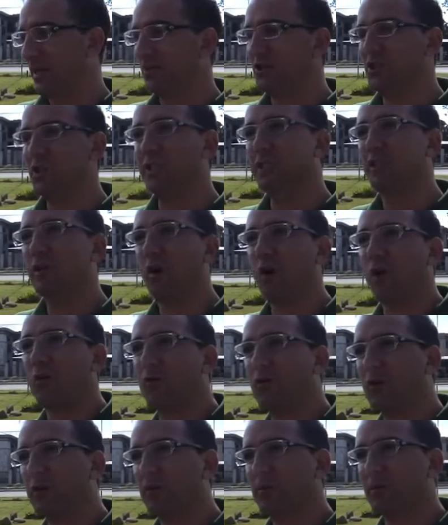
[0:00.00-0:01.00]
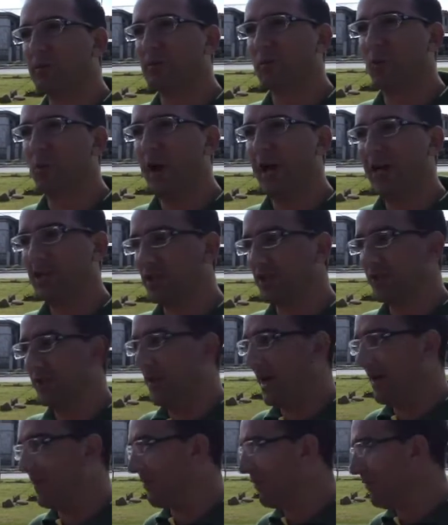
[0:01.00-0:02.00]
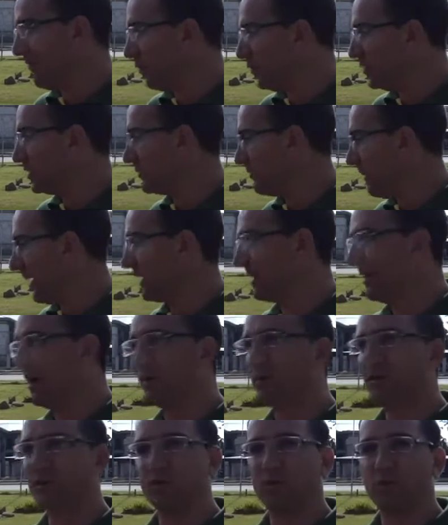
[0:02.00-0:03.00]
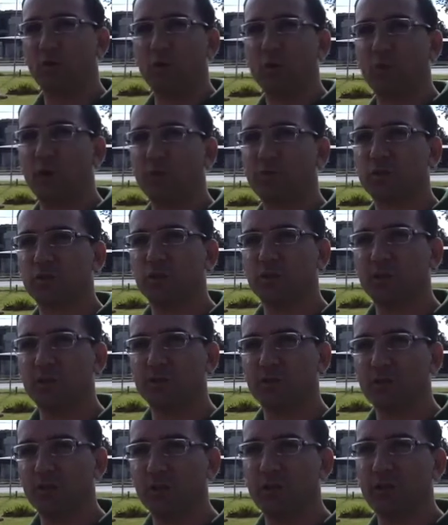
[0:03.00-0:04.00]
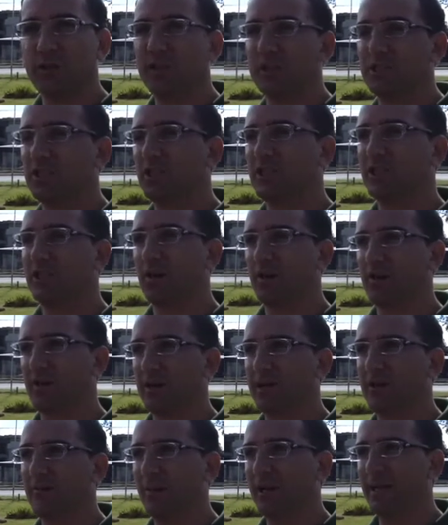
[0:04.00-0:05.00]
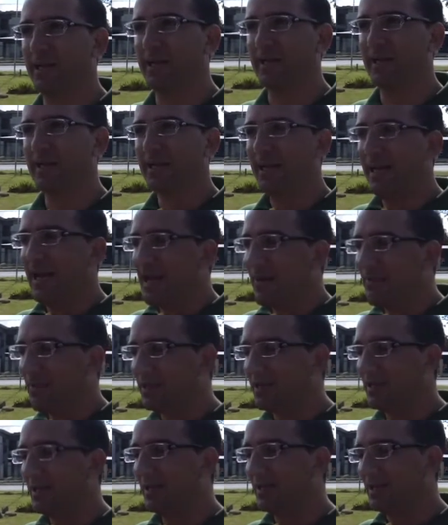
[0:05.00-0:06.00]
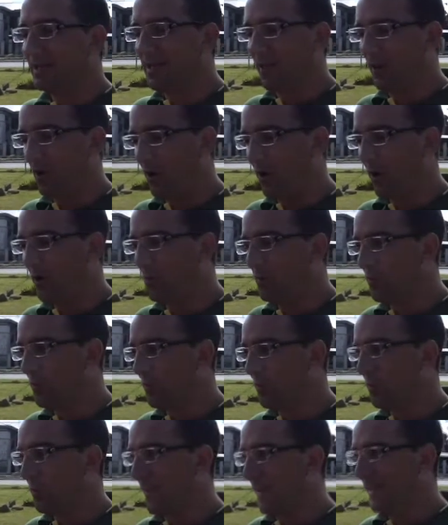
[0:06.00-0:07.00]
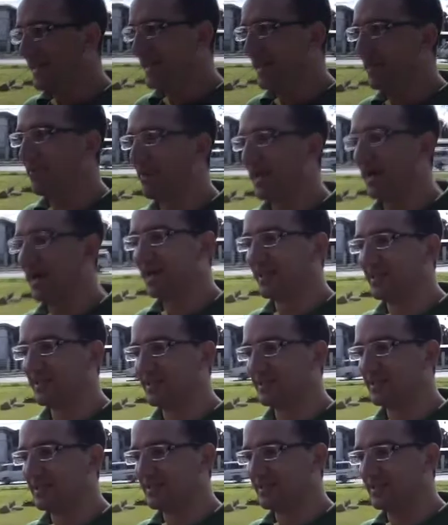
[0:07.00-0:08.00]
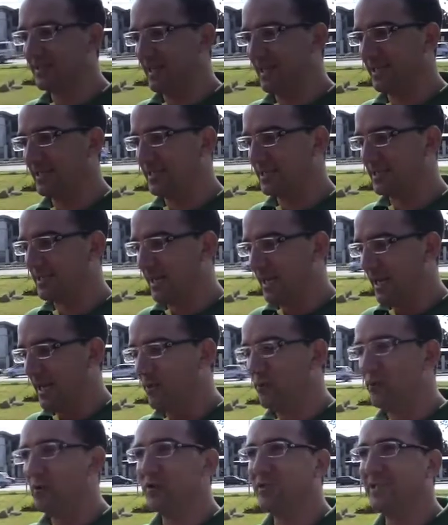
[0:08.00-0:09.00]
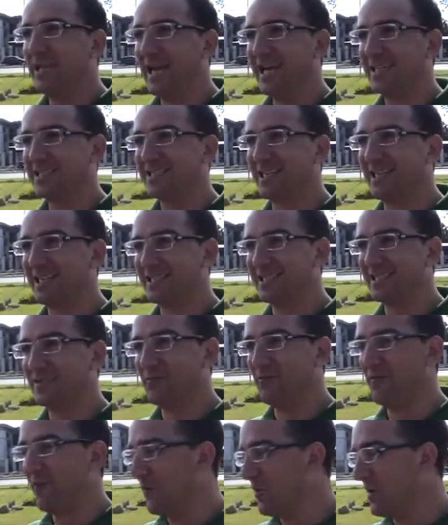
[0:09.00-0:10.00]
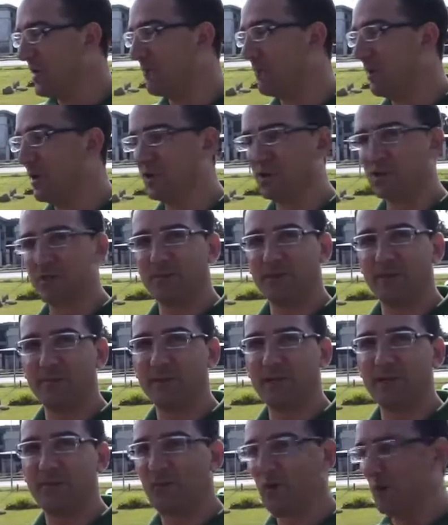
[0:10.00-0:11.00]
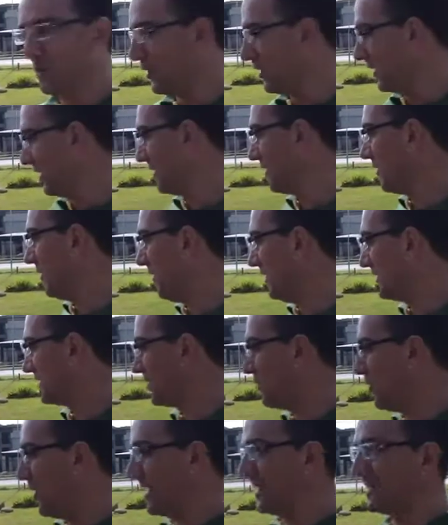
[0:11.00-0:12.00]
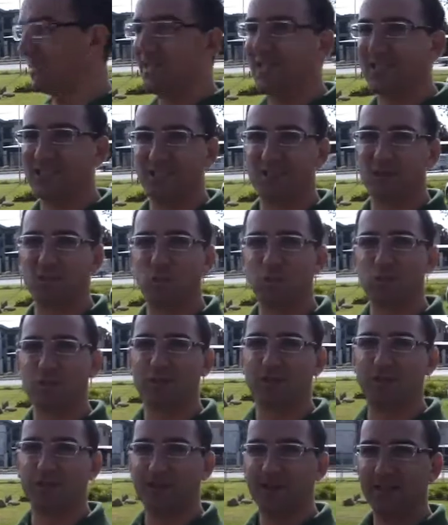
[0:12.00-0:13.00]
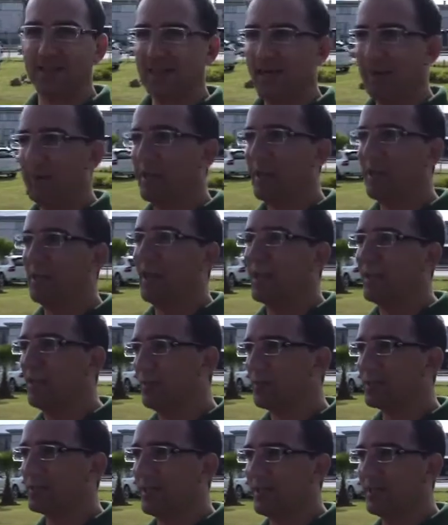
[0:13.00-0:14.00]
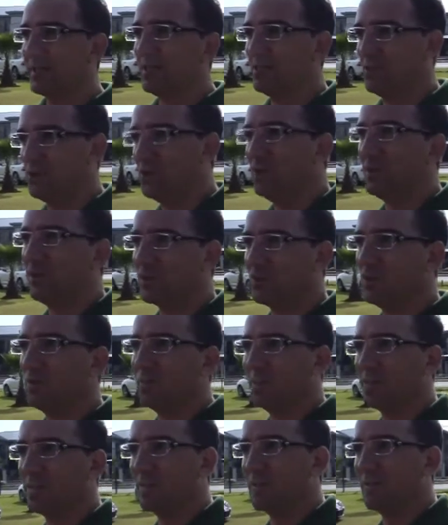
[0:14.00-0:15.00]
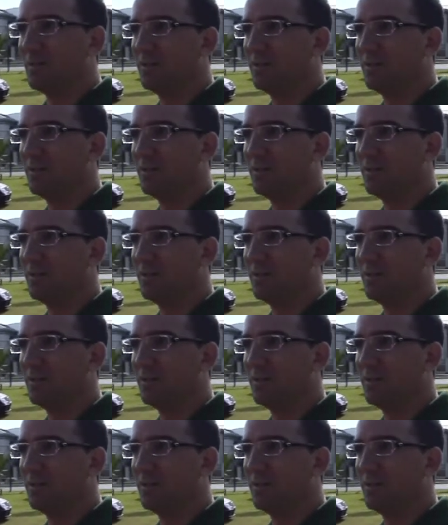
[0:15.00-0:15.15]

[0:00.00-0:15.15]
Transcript: GTR for a little bit more. Actually, if you have a full spec Lotus with all the options on it, you're looking at GTR kind of money. But the whole idea behind this is that it's enthusiastic, it's very emotional. I mean, if you look at the car, it's quite a sexy sports car. I mean, it looks like a junior supercar.